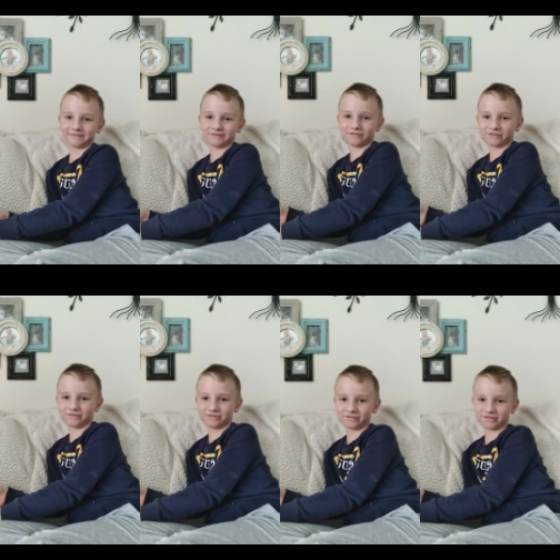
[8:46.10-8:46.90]
How does
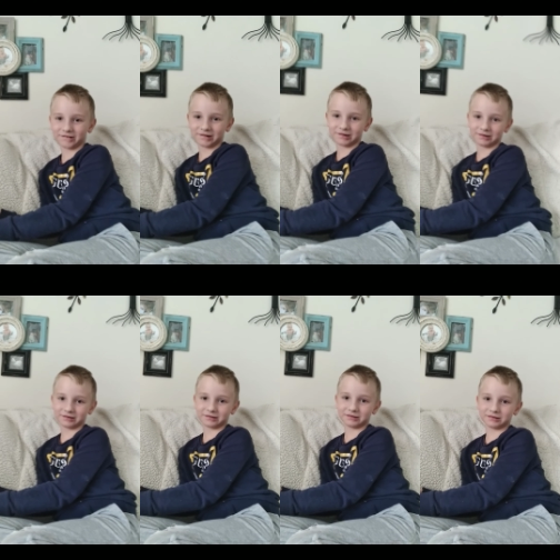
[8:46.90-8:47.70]
Grandpa show you
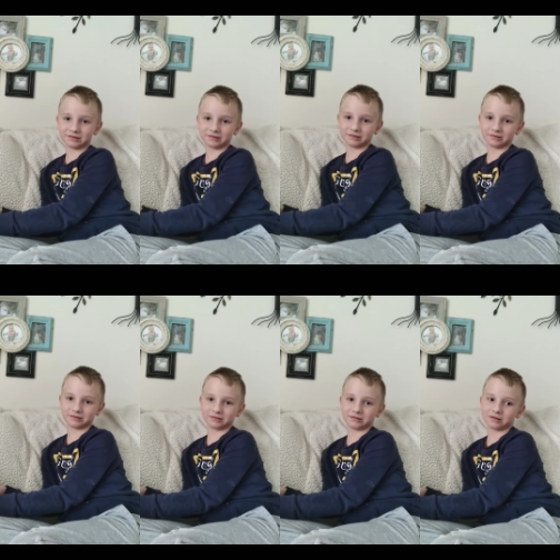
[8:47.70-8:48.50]
that he loves you?
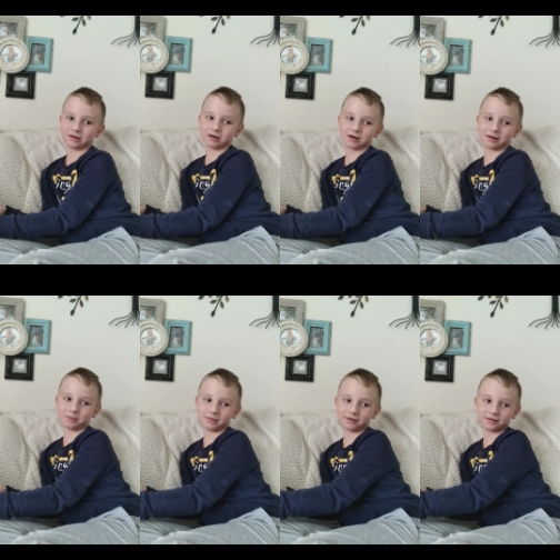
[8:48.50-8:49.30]

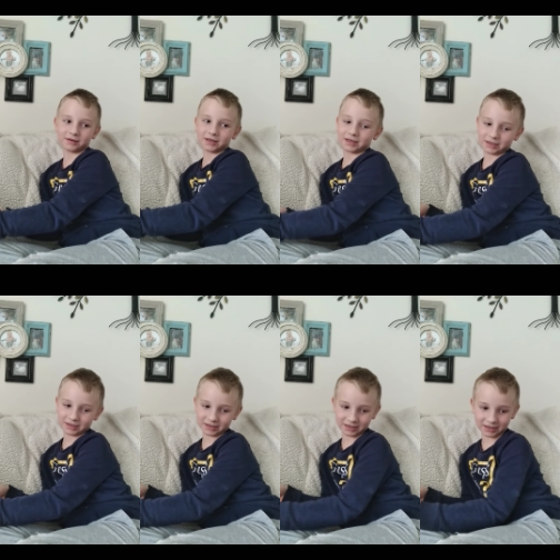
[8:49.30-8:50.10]
Um,
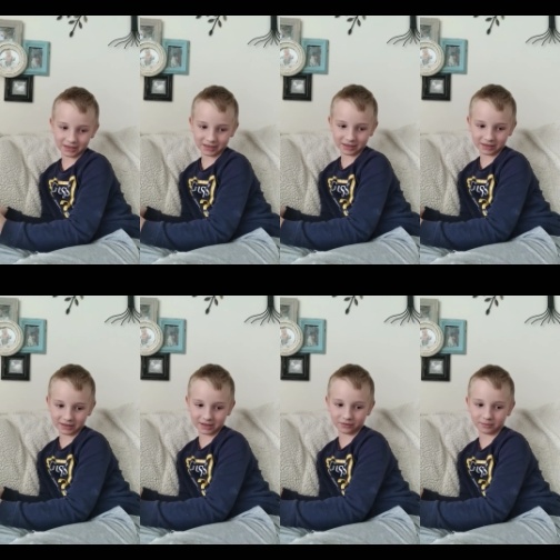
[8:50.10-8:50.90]
he
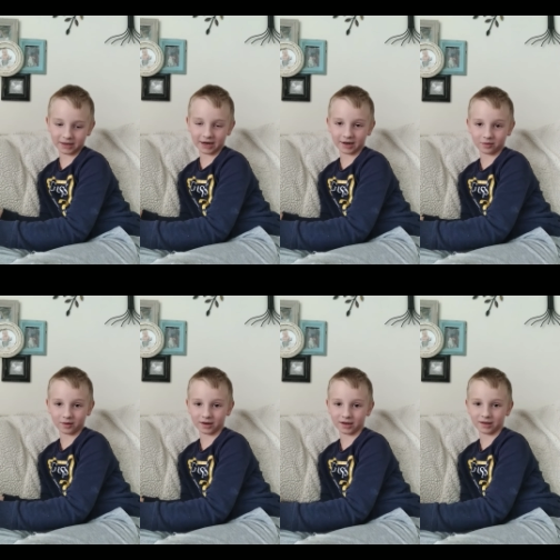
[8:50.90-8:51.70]
gives me hugs
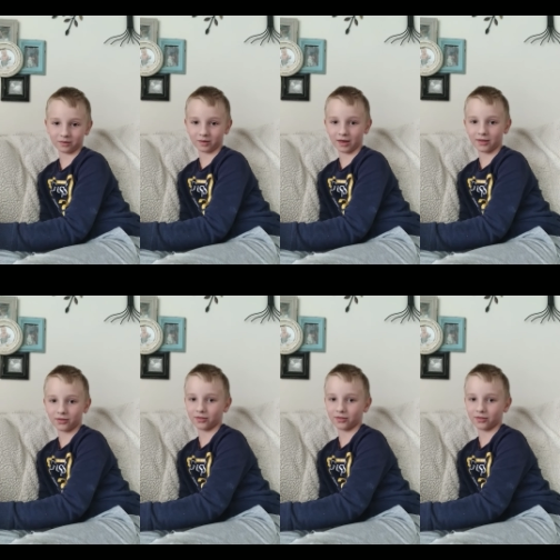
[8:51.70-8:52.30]
and kisses.